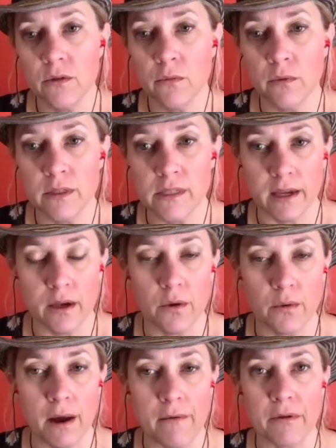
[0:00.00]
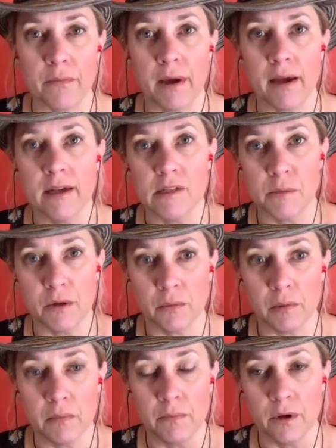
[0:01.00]
ones I co-write with my husband, it'll
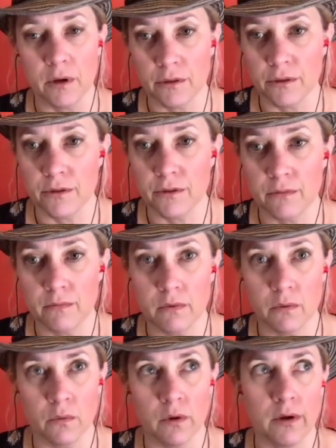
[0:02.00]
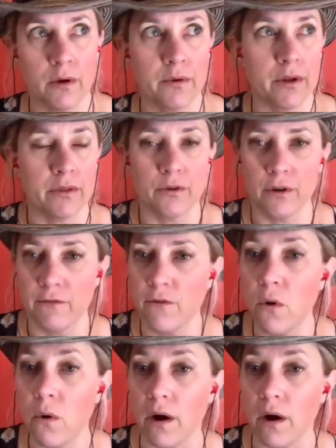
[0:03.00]
be we're going on 34.